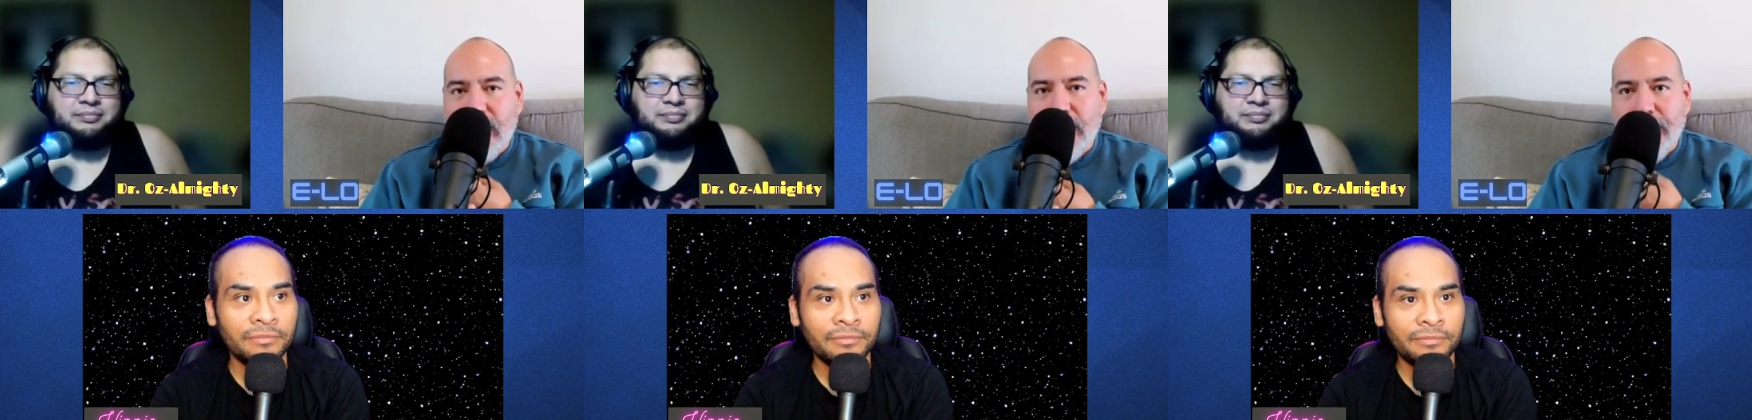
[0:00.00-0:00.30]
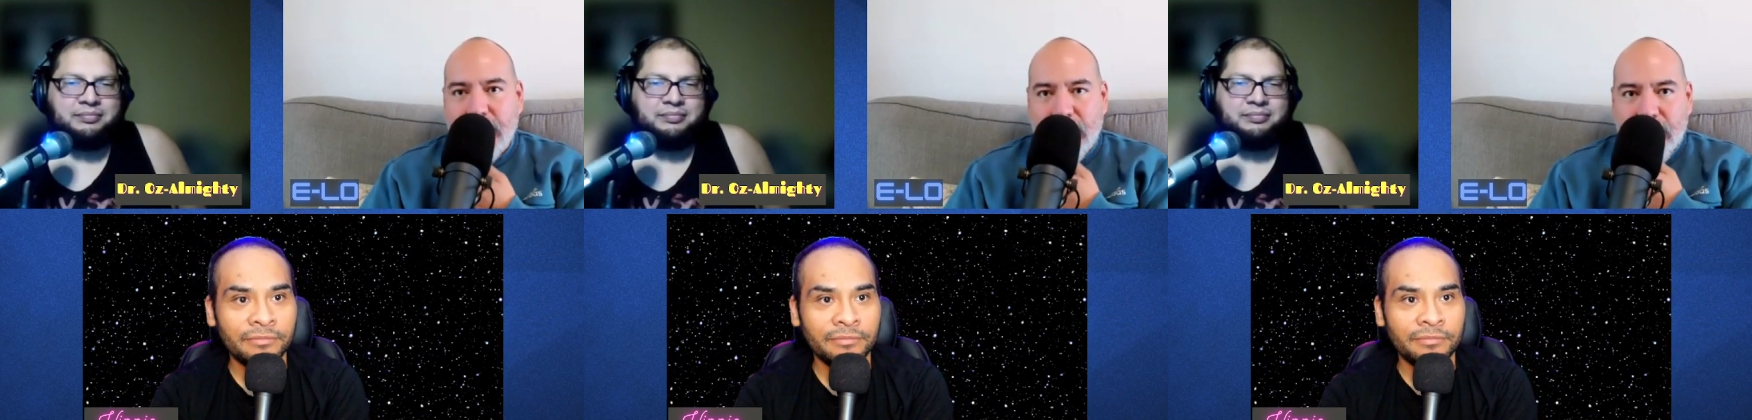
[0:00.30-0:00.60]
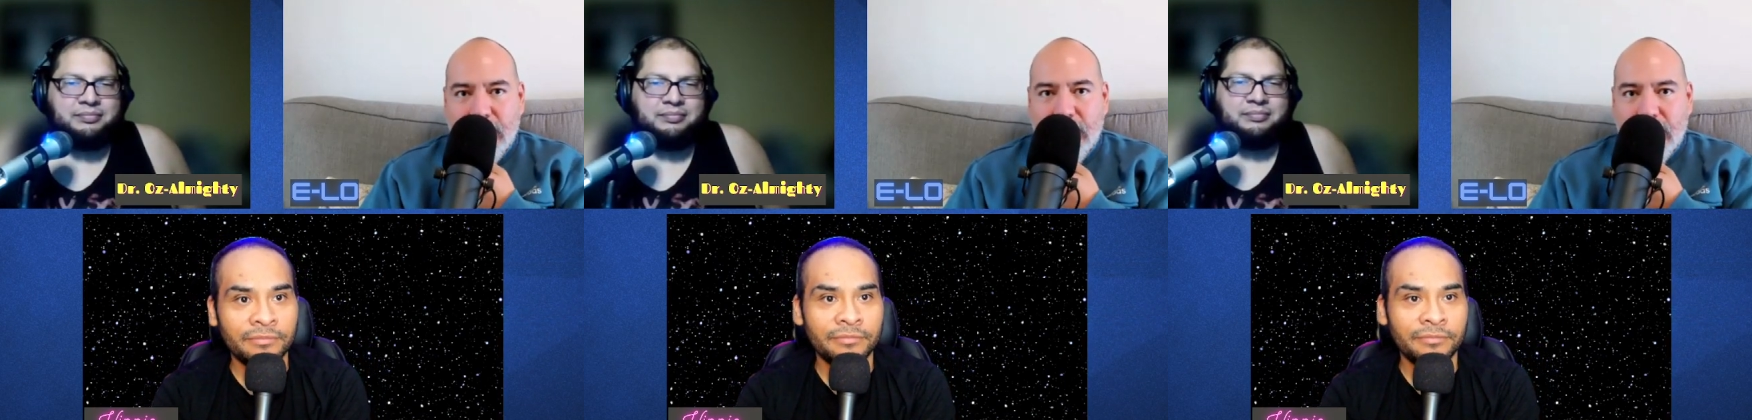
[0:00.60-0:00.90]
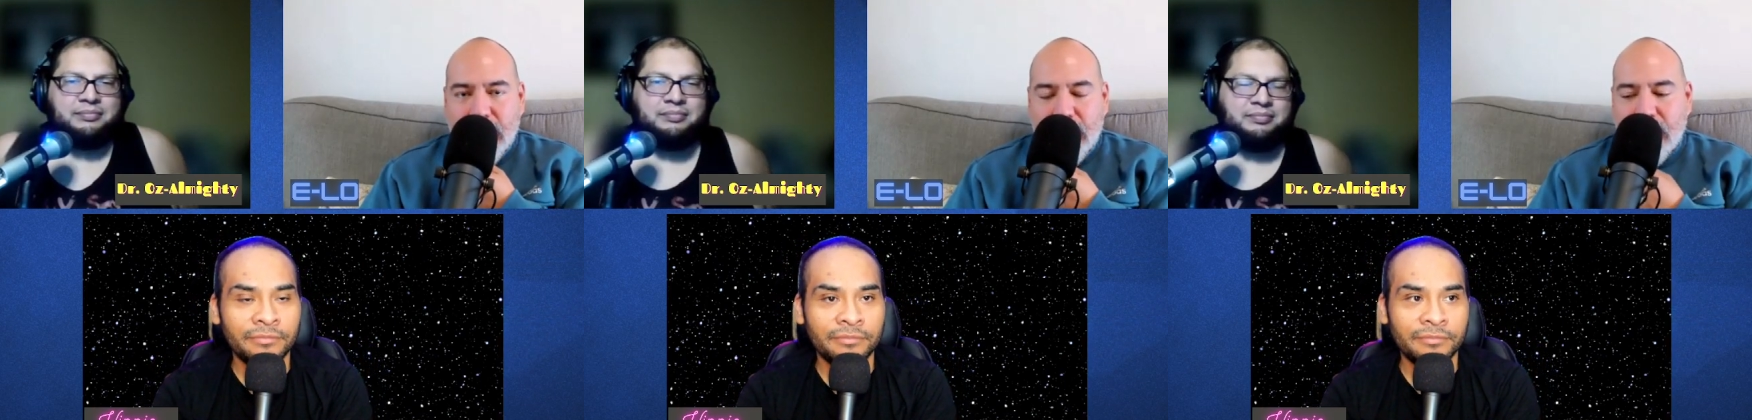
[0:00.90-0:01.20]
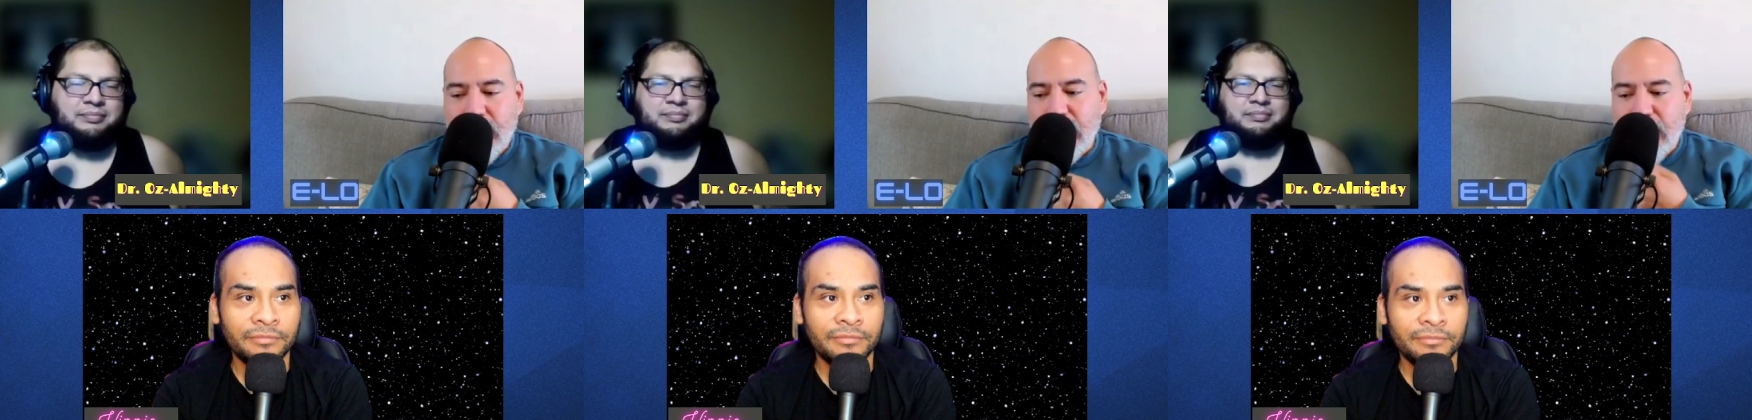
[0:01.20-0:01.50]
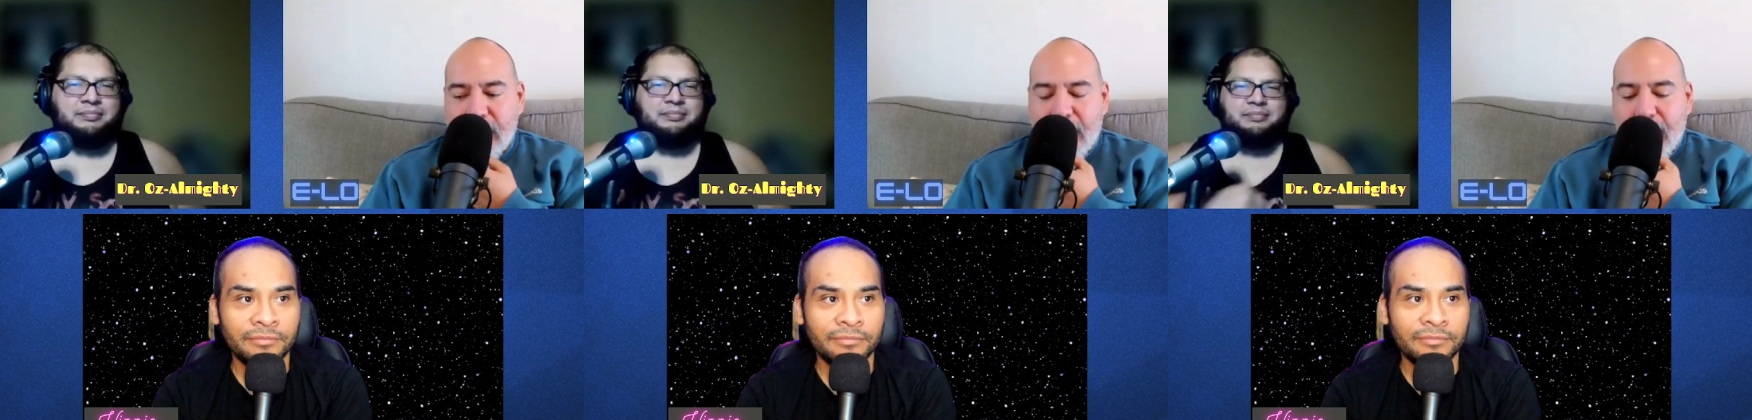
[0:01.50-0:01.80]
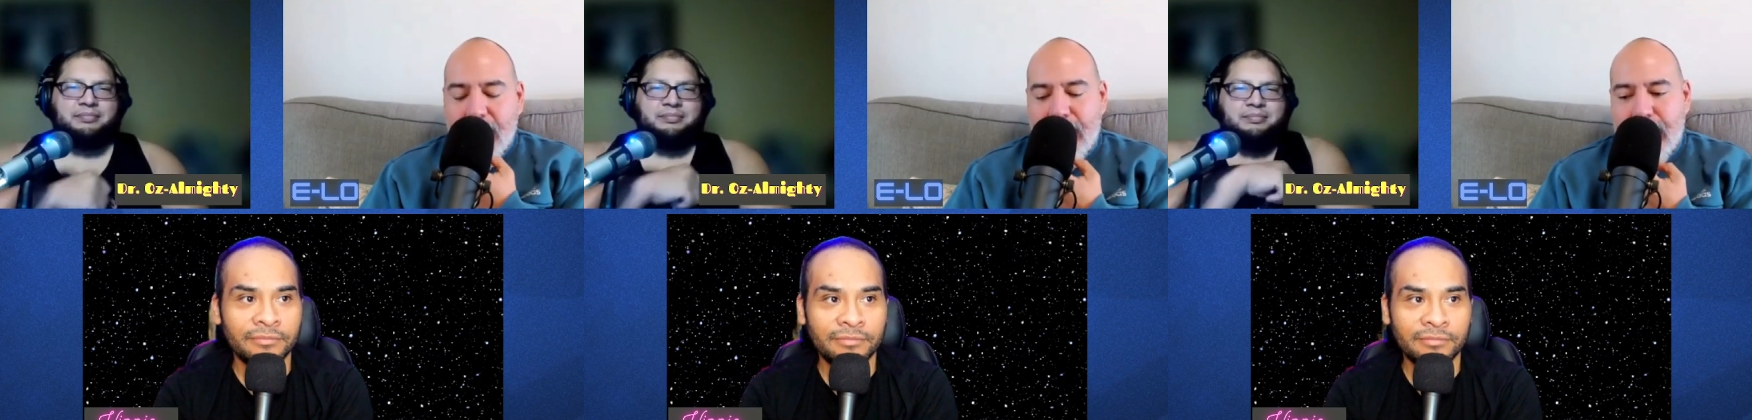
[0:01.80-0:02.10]

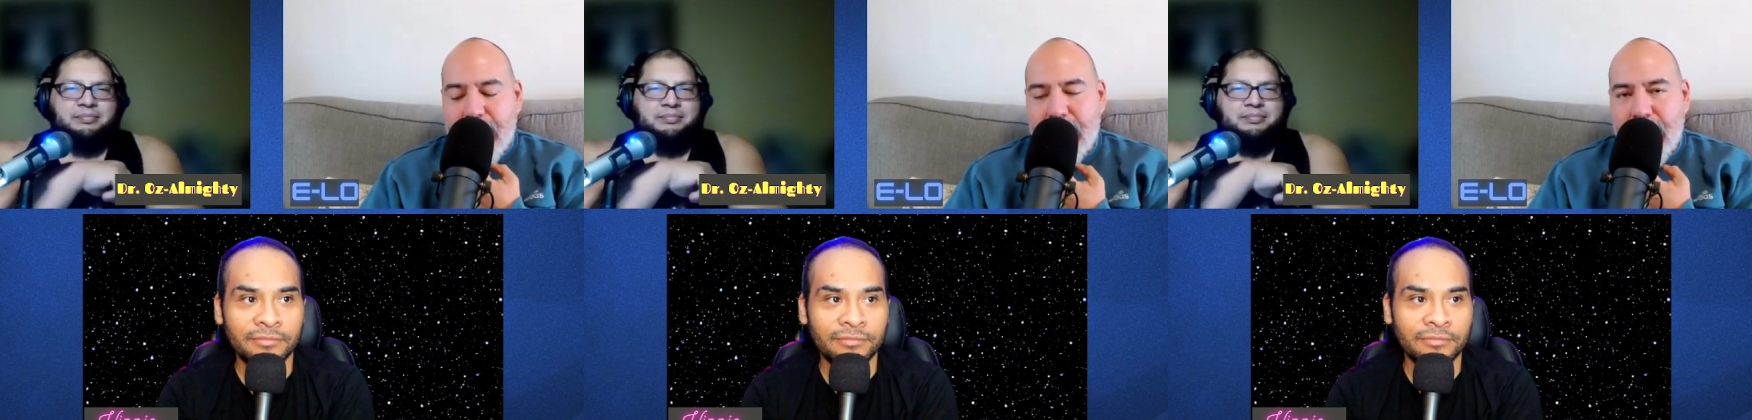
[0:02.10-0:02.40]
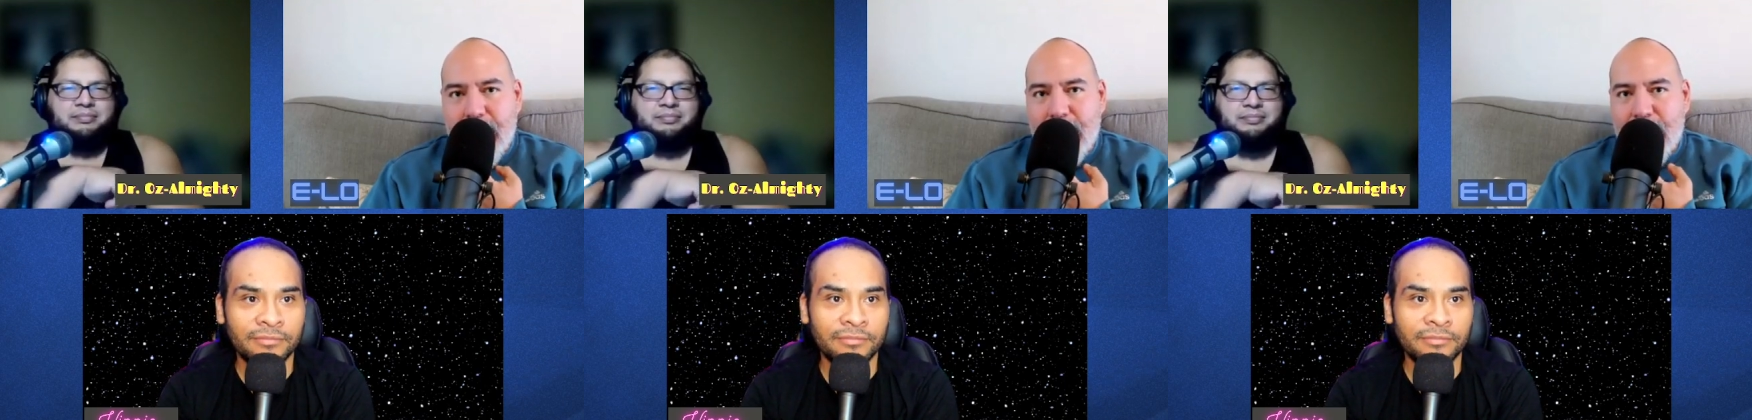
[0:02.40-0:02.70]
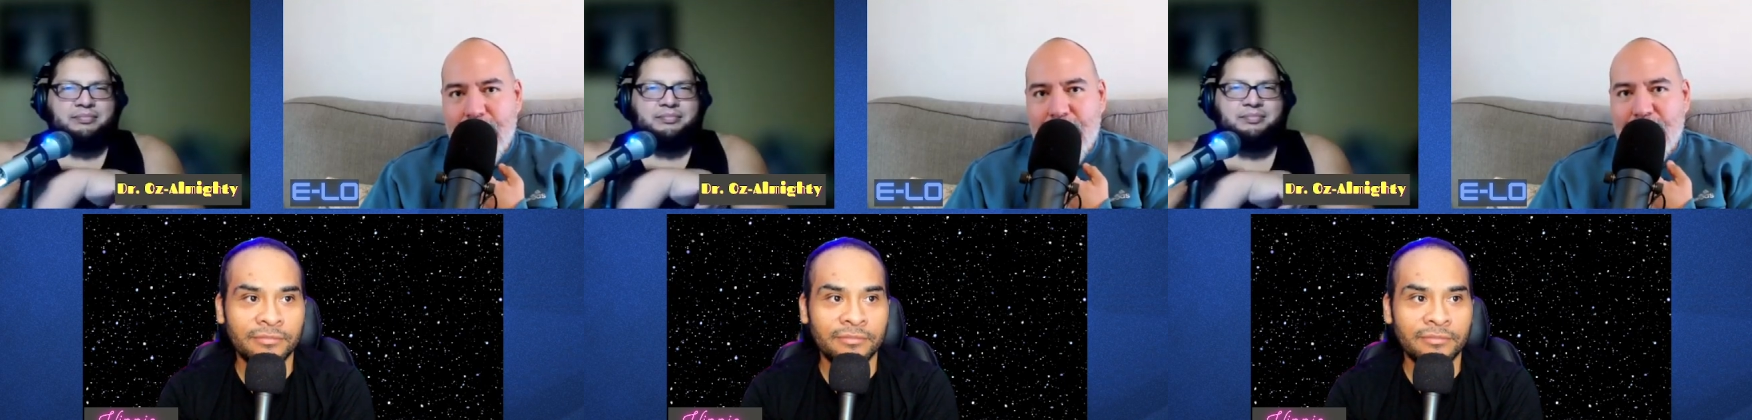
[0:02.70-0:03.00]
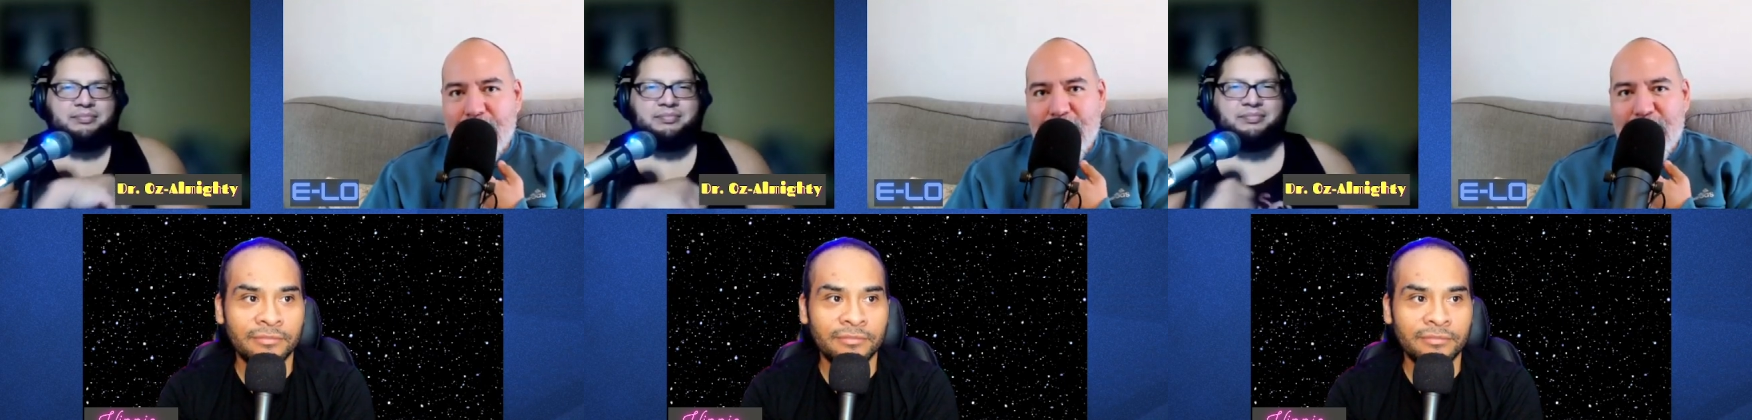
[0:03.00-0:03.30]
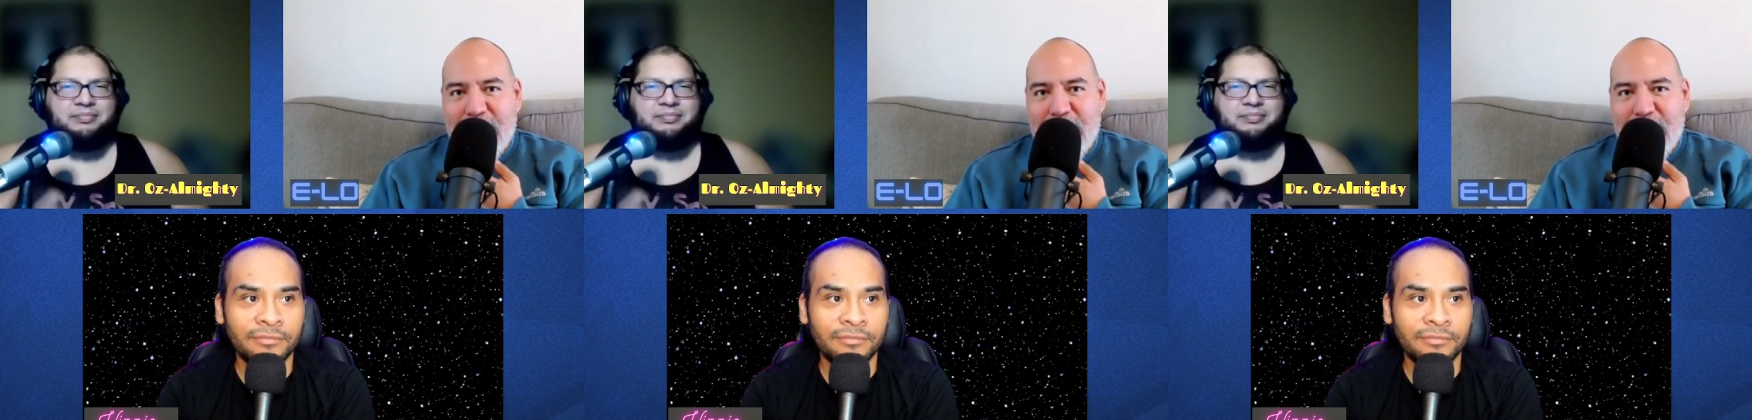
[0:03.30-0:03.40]
(silence)